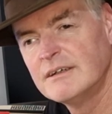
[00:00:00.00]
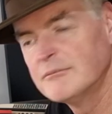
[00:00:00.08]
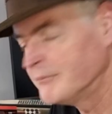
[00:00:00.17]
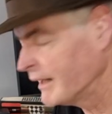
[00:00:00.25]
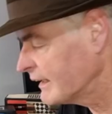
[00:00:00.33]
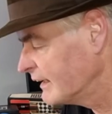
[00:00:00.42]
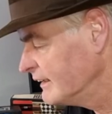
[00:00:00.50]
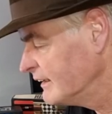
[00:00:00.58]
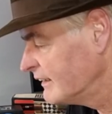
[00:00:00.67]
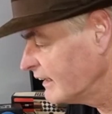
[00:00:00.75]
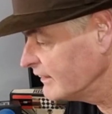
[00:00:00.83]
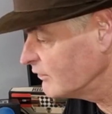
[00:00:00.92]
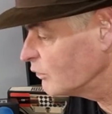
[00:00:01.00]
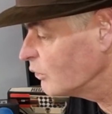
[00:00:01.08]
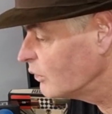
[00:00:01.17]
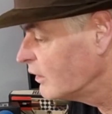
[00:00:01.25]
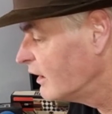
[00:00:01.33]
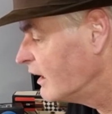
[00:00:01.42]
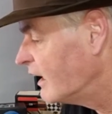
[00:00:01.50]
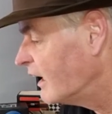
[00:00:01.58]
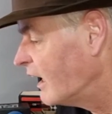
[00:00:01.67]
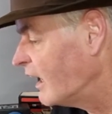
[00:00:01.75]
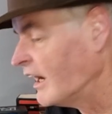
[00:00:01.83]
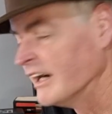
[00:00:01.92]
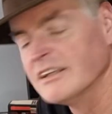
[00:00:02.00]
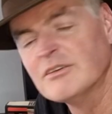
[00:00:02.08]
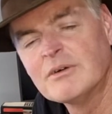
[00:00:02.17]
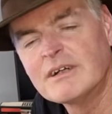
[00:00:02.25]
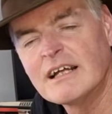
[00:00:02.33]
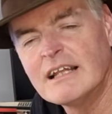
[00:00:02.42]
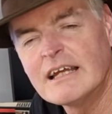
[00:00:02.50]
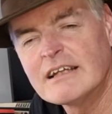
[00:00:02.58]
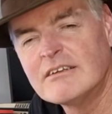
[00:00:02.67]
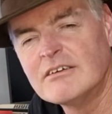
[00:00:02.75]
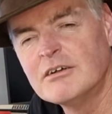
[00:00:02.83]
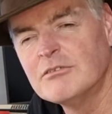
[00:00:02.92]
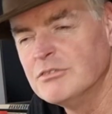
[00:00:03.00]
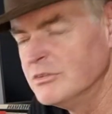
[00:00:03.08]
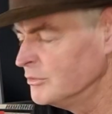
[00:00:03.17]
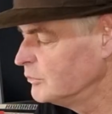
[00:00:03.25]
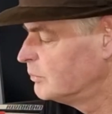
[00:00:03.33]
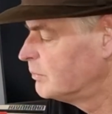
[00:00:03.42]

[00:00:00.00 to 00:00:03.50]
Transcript: back in the day, or are you a collector? Have you